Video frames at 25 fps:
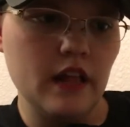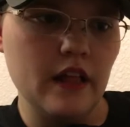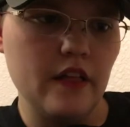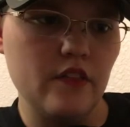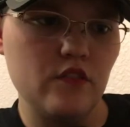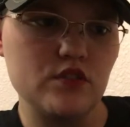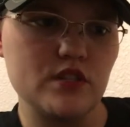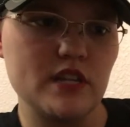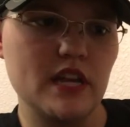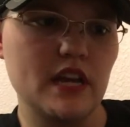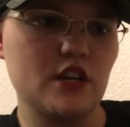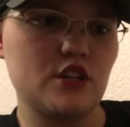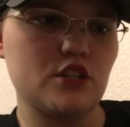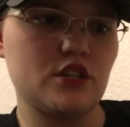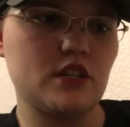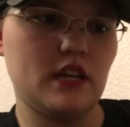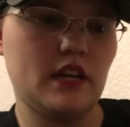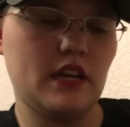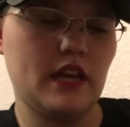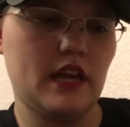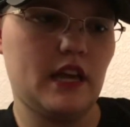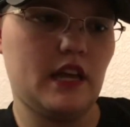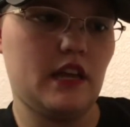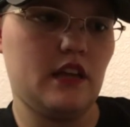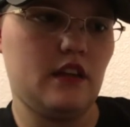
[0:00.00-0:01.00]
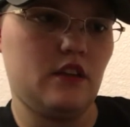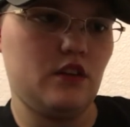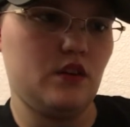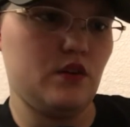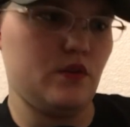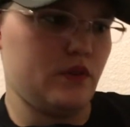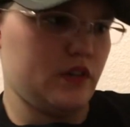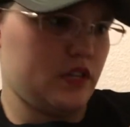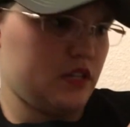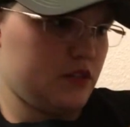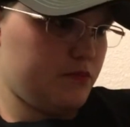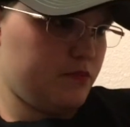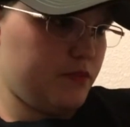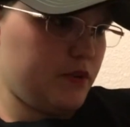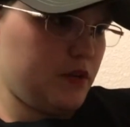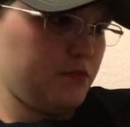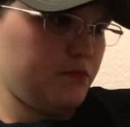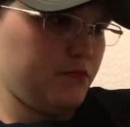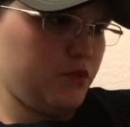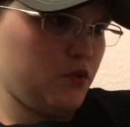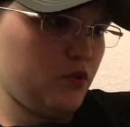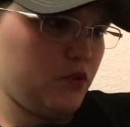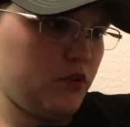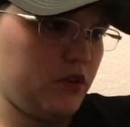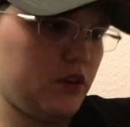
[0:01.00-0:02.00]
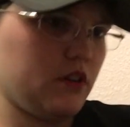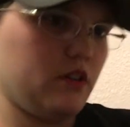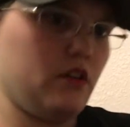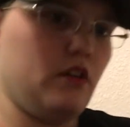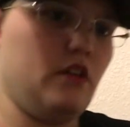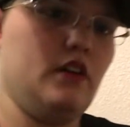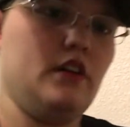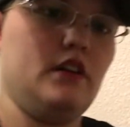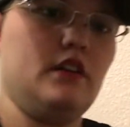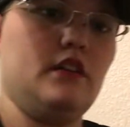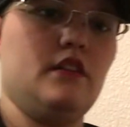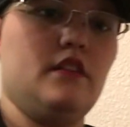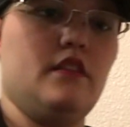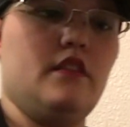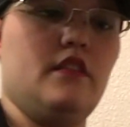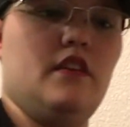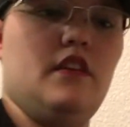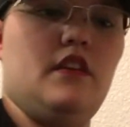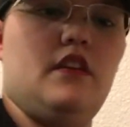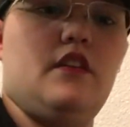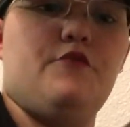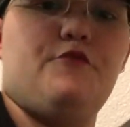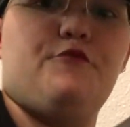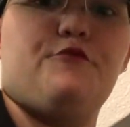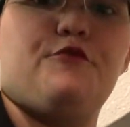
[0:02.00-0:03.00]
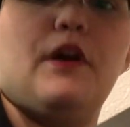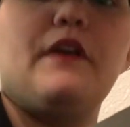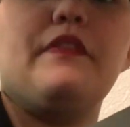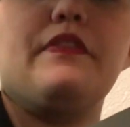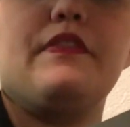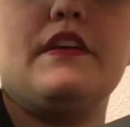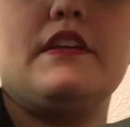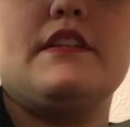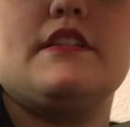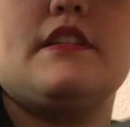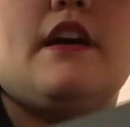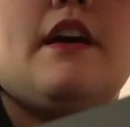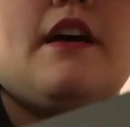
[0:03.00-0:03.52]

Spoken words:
And there's actually a USB port on the front this